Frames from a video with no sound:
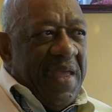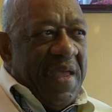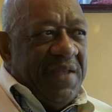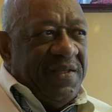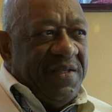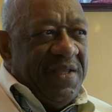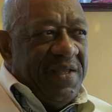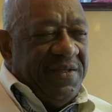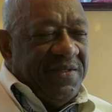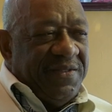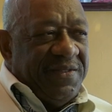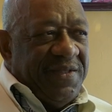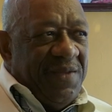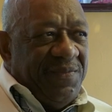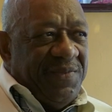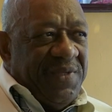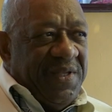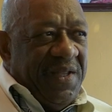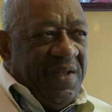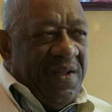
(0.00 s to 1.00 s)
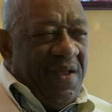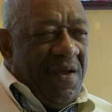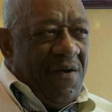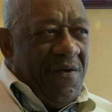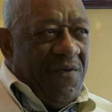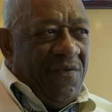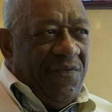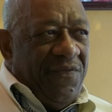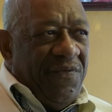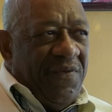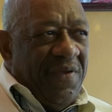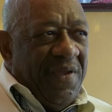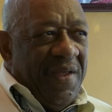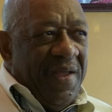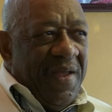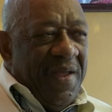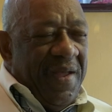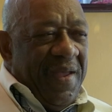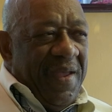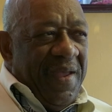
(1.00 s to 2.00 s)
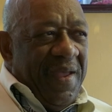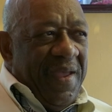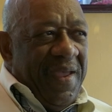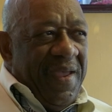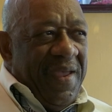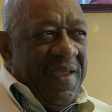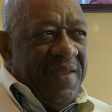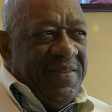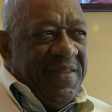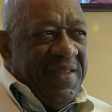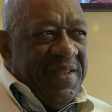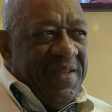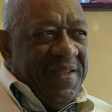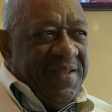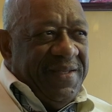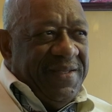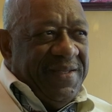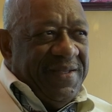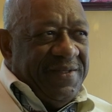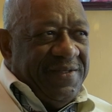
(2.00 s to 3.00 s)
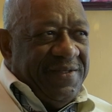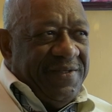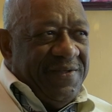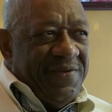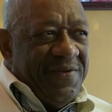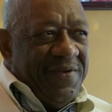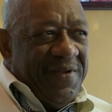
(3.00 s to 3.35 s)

I take a step to get off. And then he did too,